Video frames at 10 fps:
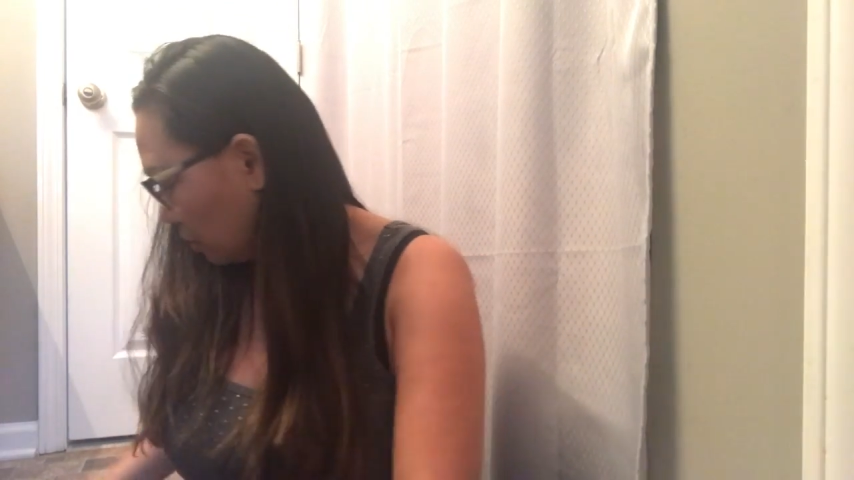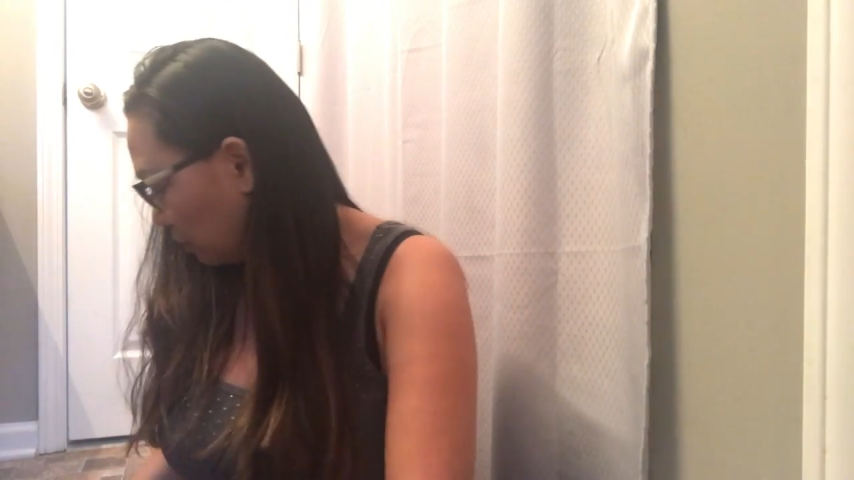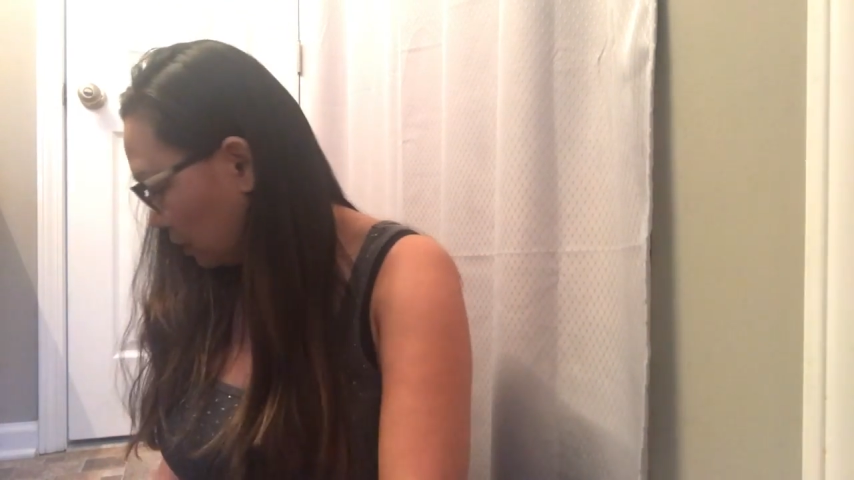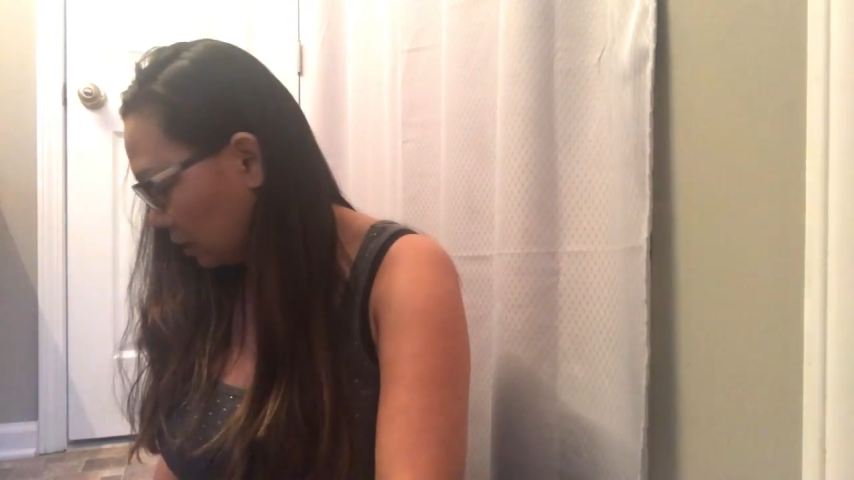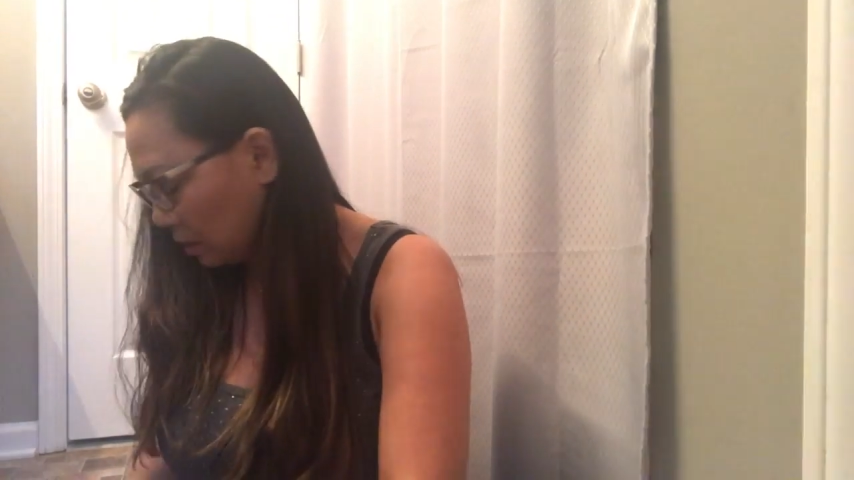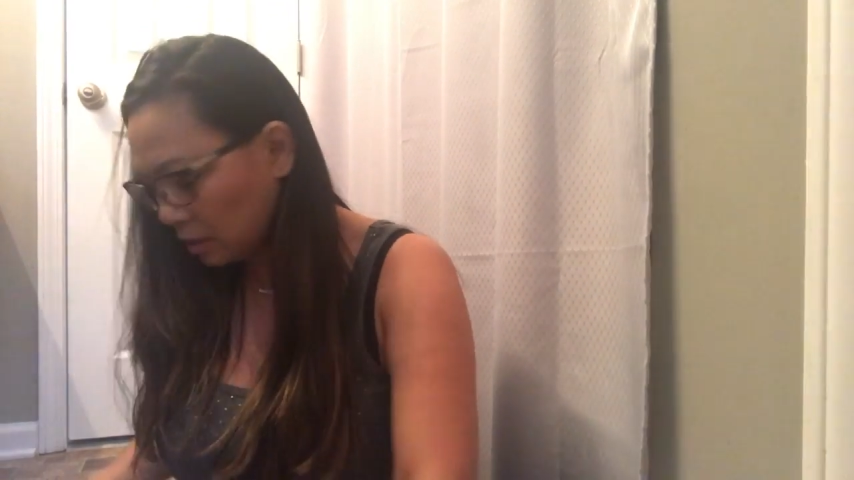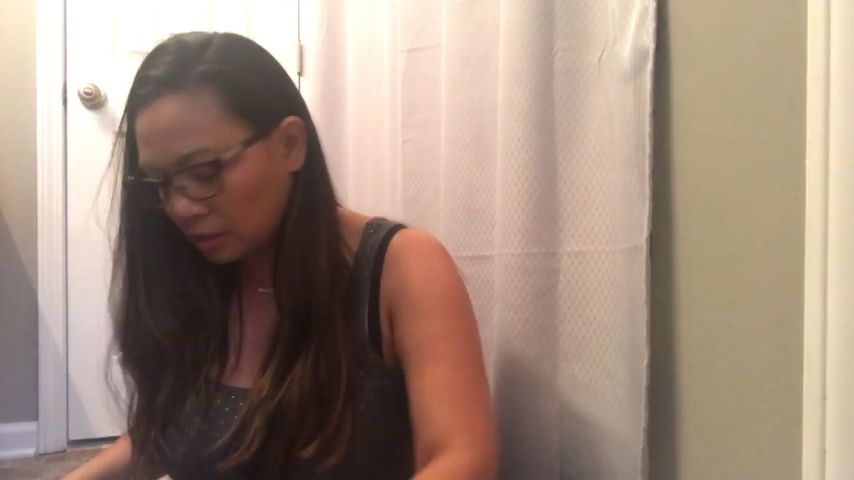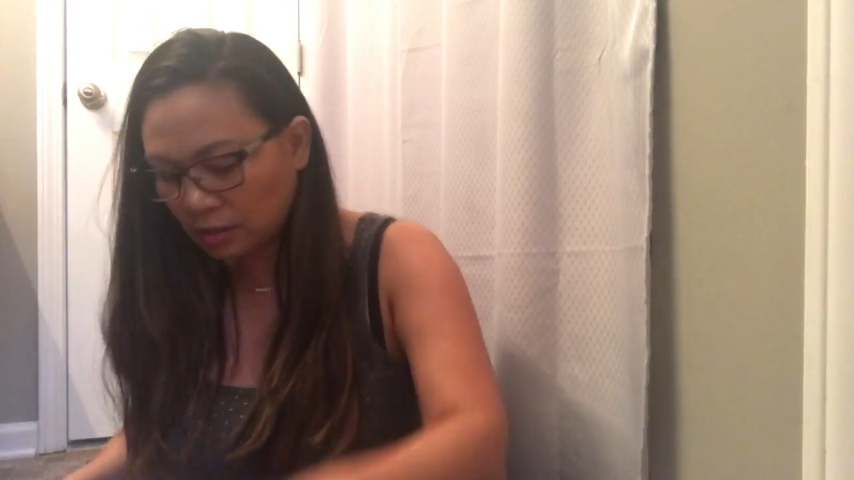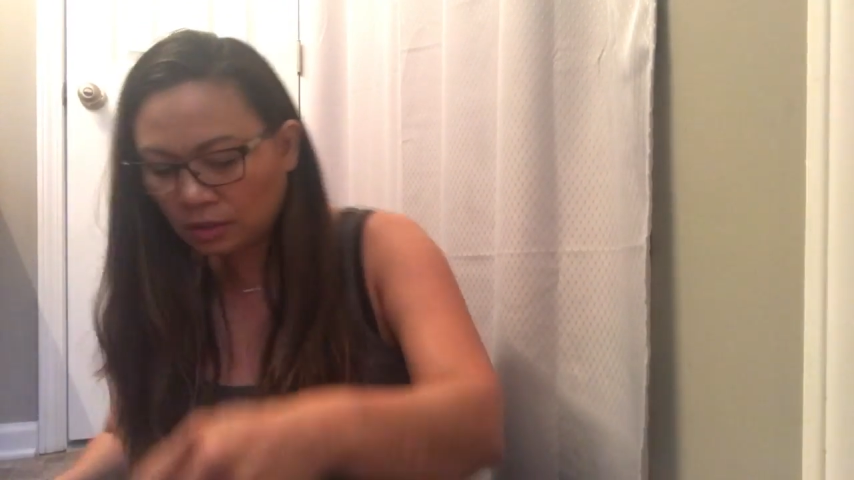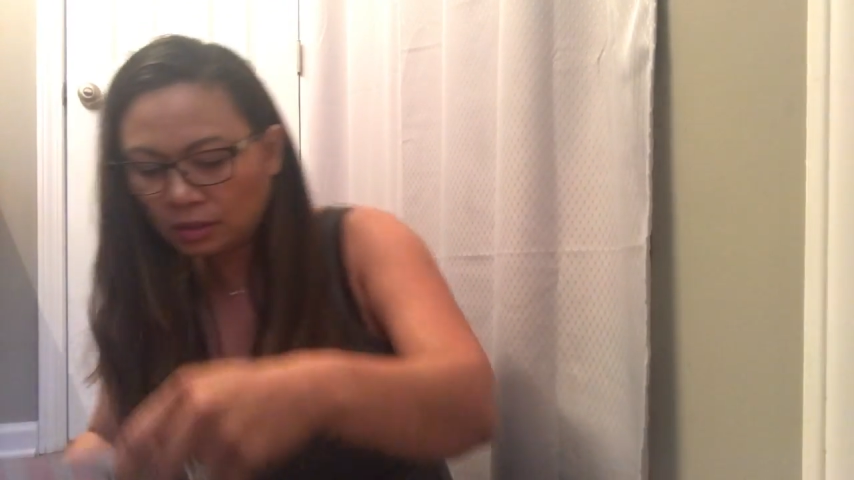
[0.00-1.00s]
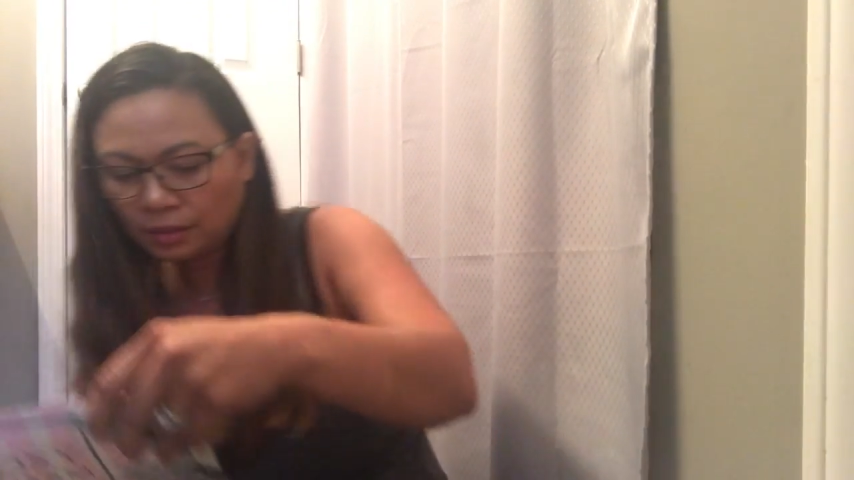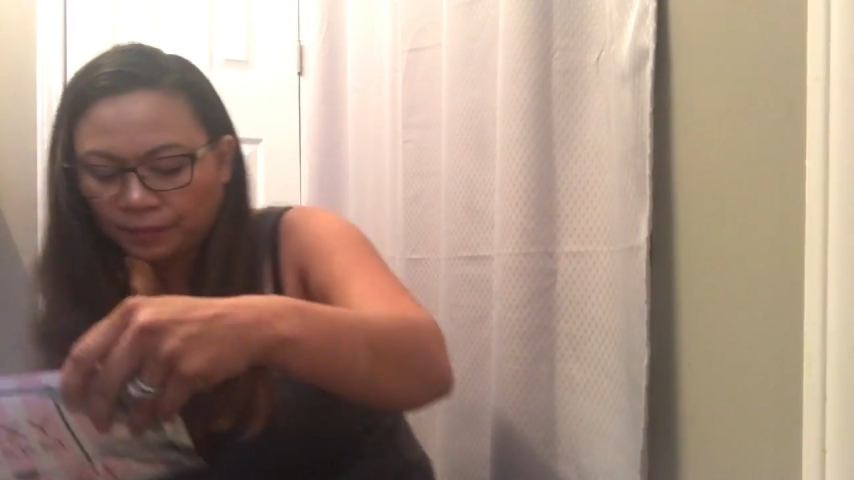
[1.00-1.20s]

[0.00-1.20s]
of this,